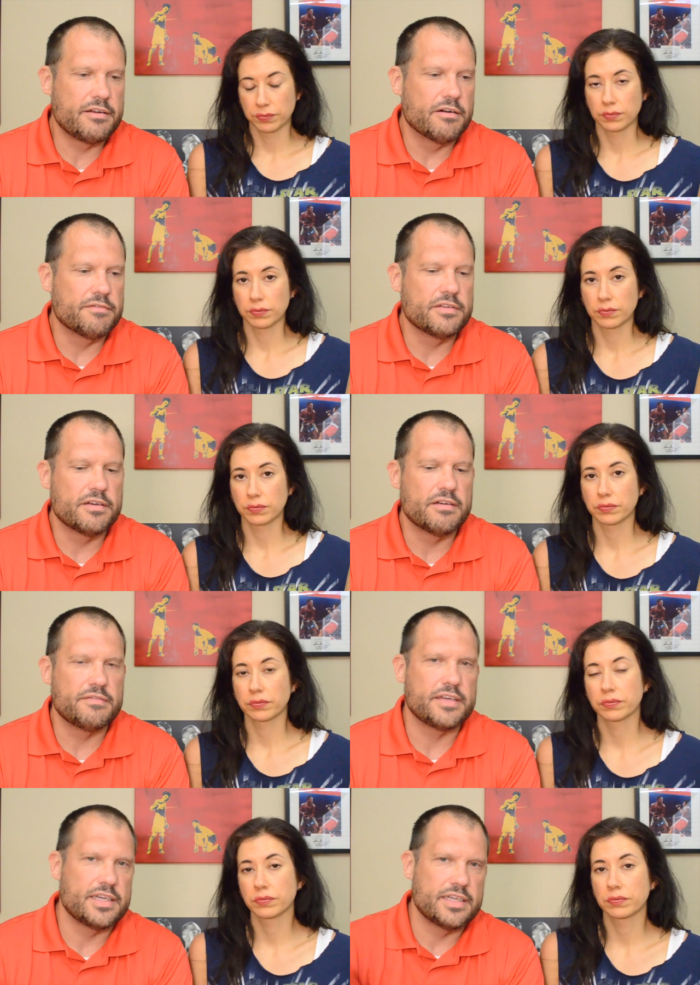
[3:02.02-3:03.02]

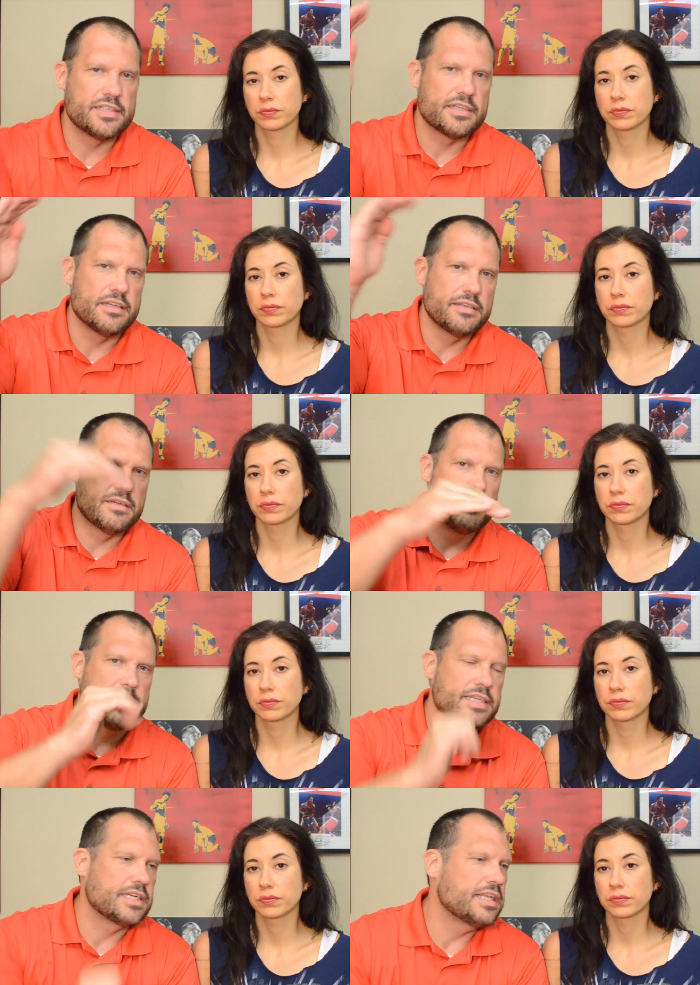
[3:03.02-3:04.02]
Speaker 1: Kovalev is a little
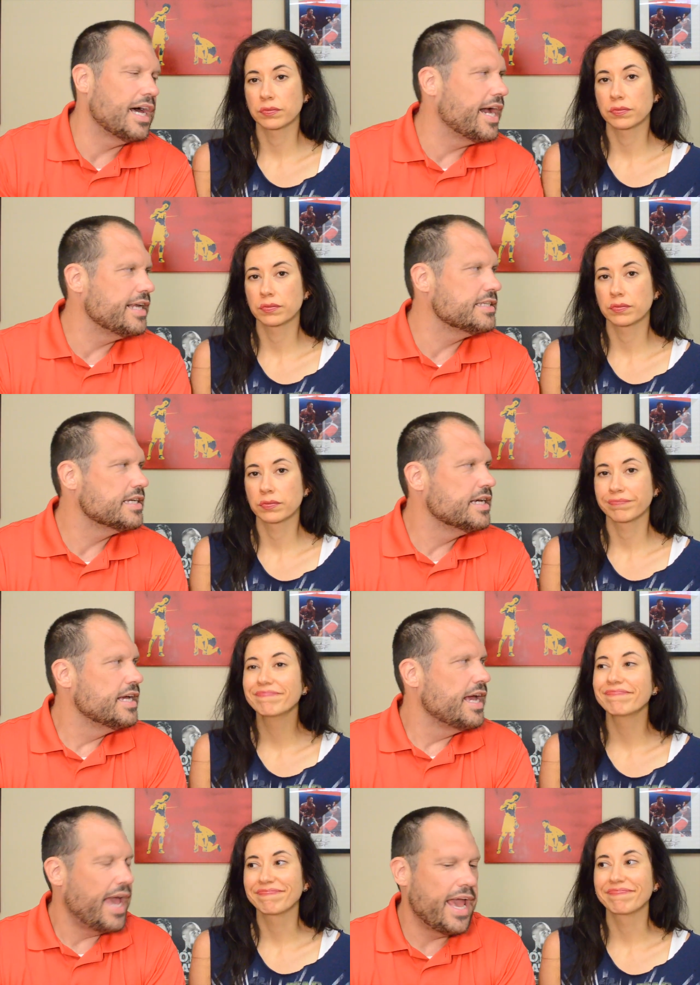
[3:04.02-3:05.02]
bit declined,
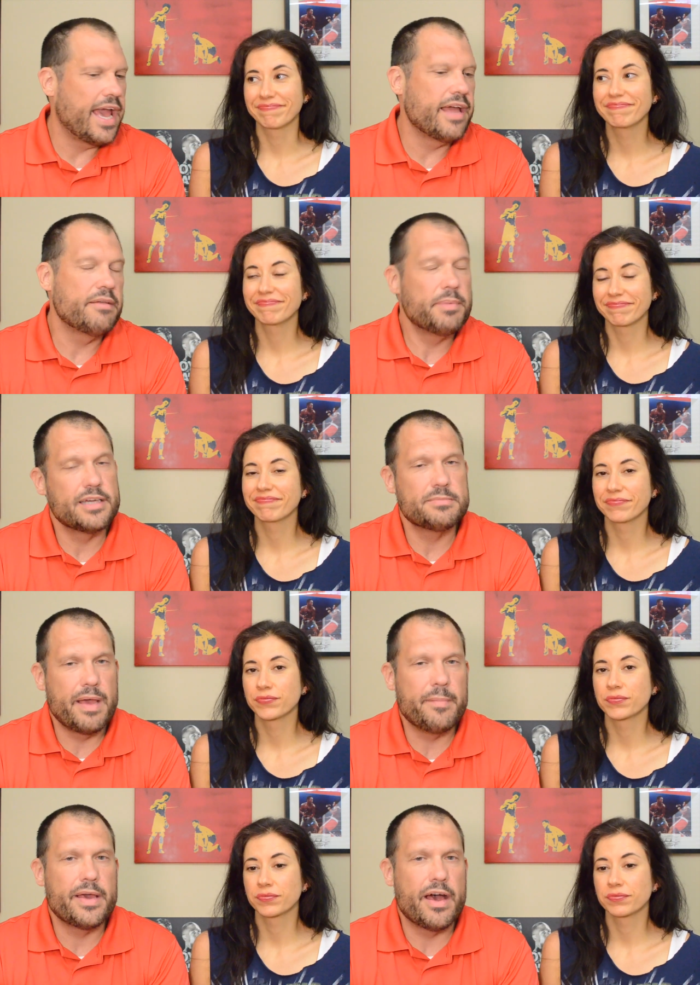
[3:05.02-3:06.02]
and because
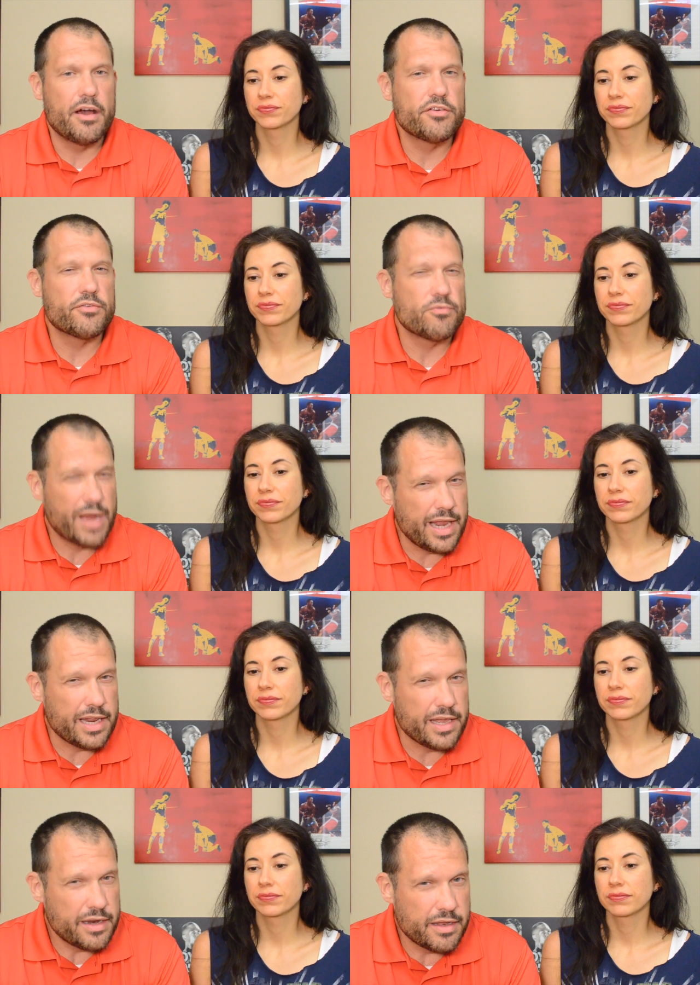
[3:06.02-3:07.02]
maybe I
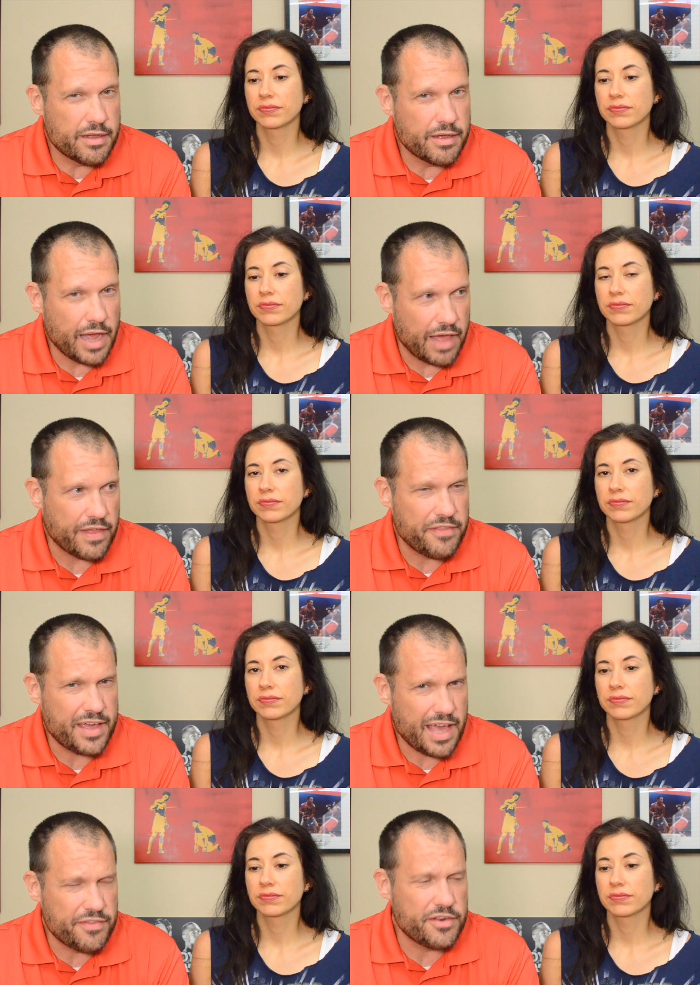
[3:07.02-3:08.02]
underrated, and I
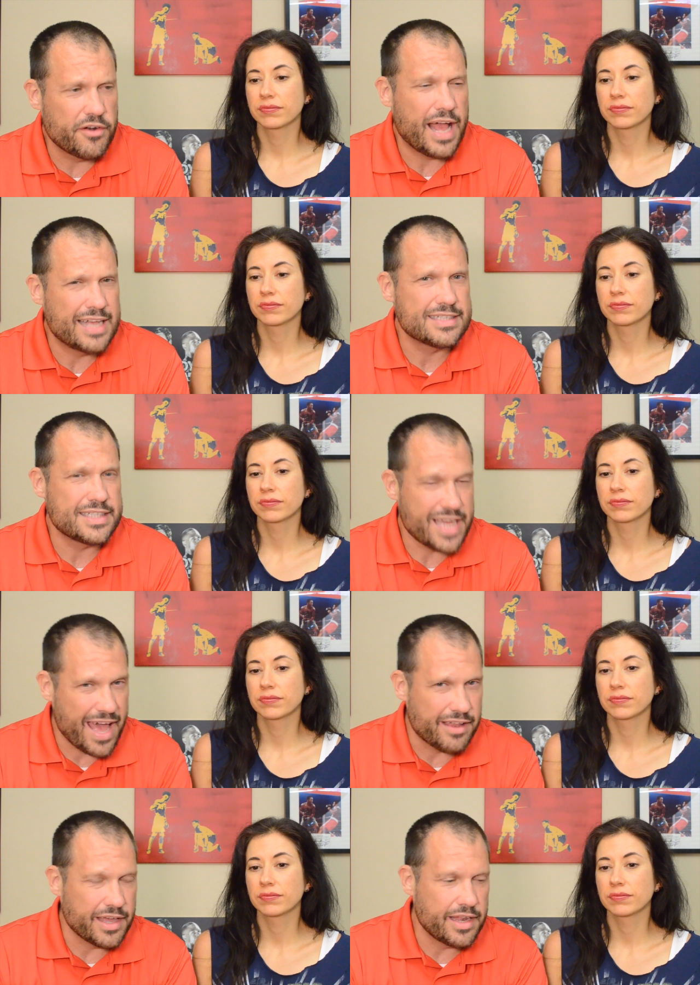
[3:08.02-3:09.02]
think Anthony Yarde has
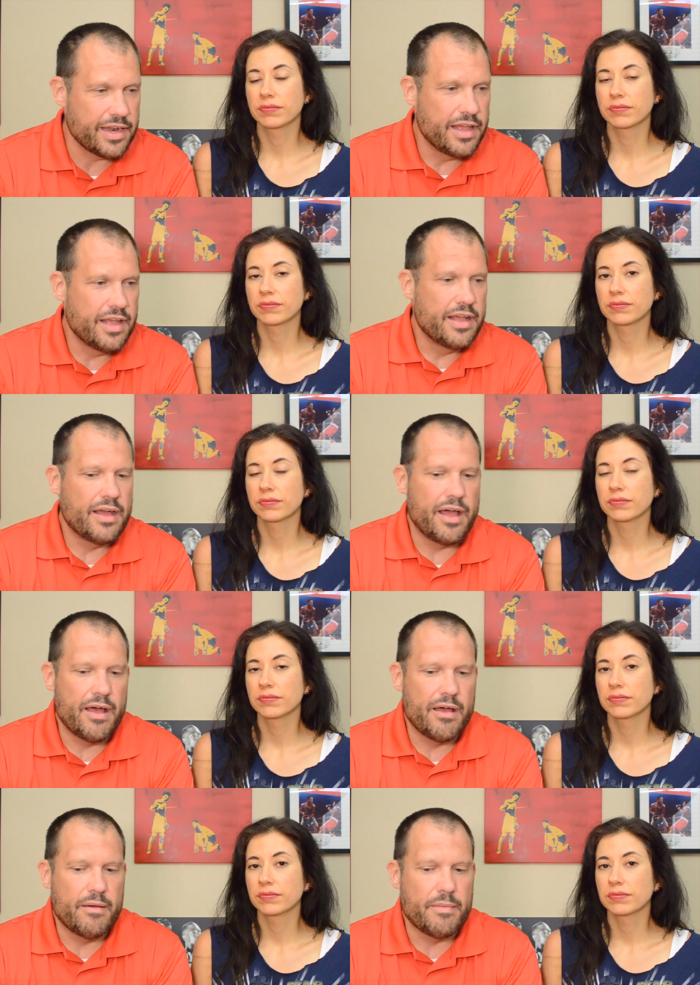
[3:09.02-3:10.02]
talent.
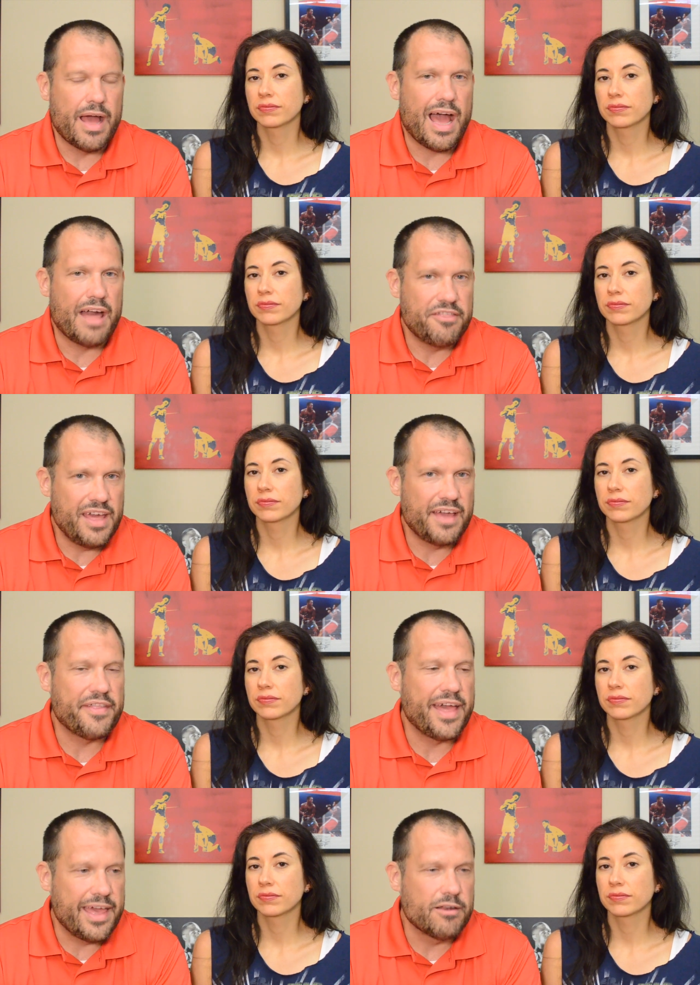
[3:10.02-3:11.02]
I think
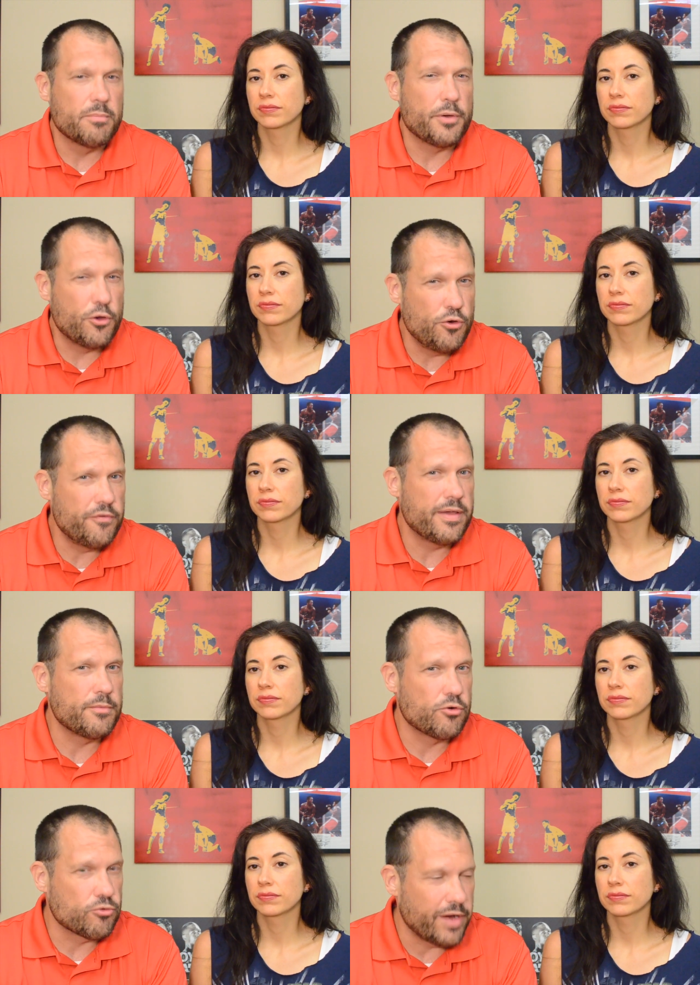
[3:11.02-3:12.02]
that it'll behoove
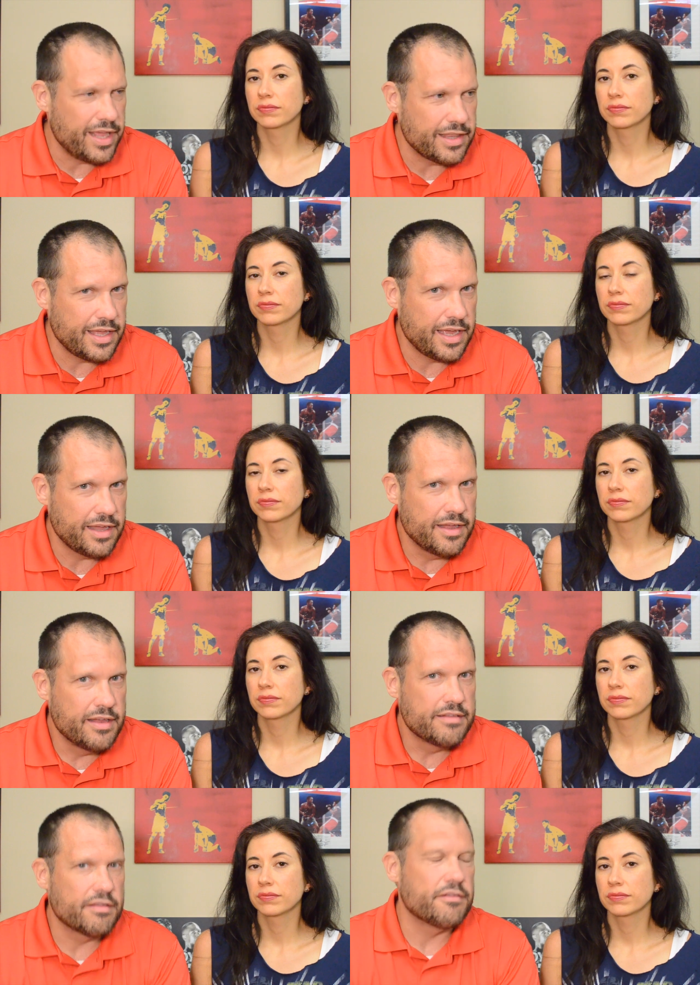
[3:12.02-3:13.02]
him greatly
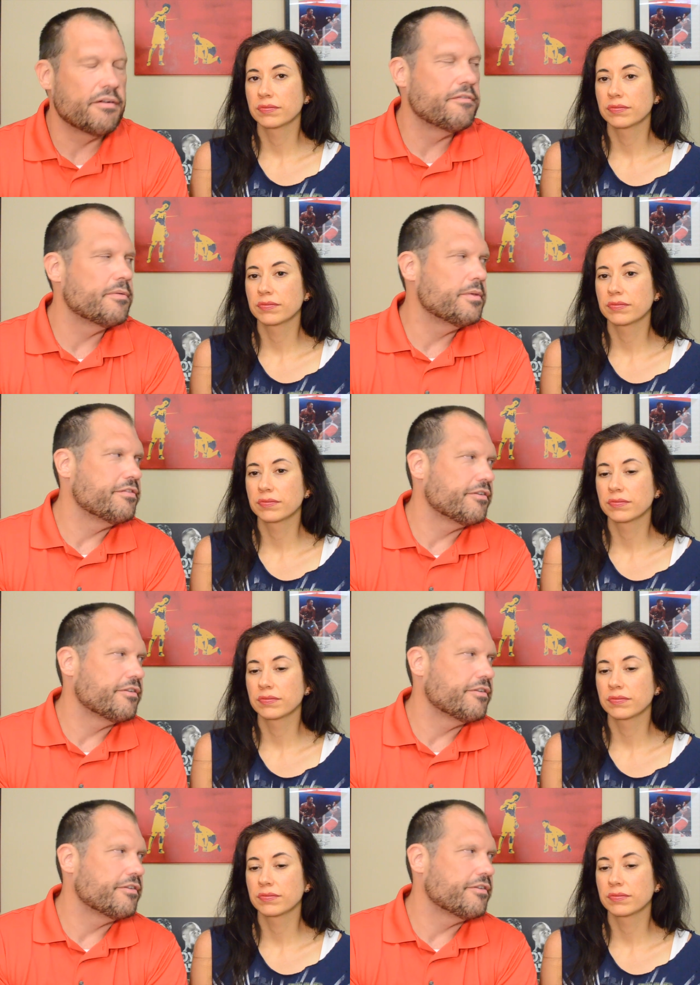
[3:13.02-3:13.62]
to learn from this